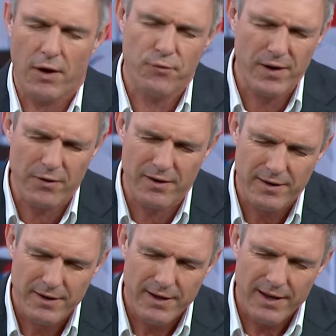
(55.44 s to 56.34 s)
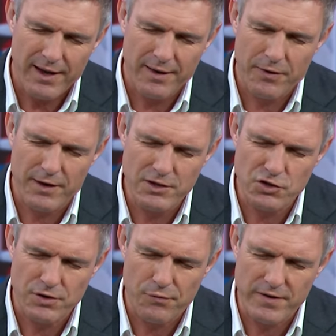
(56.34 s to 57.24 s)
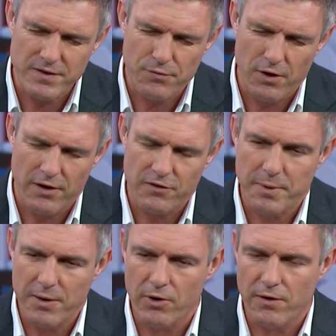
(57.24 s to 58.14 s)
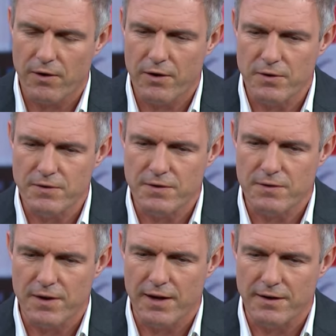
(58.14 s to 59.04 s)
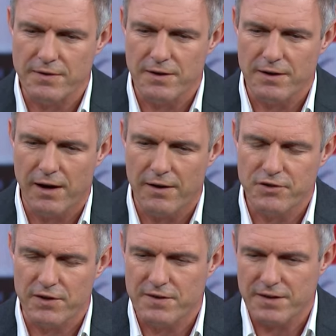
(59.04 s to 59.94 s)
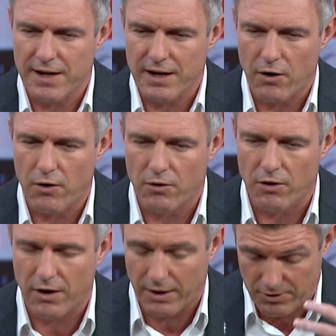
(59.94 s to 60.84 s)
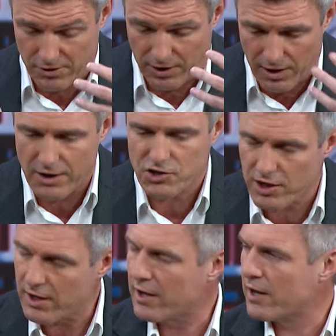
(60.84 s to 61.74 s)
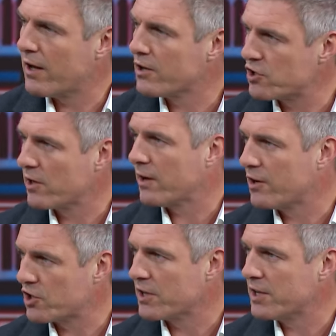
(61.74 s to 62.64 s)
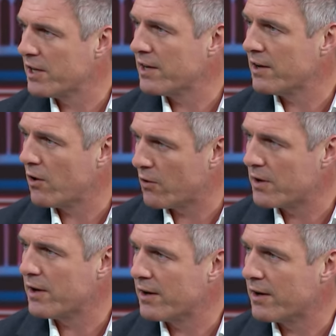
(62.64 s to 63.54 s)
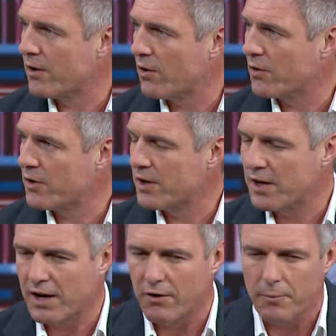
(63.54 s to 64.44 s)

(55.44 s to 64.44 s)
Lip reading: I feel that the Literature Festival has been one of those things that I've just seen go get larger and larger and larger, year on year on year.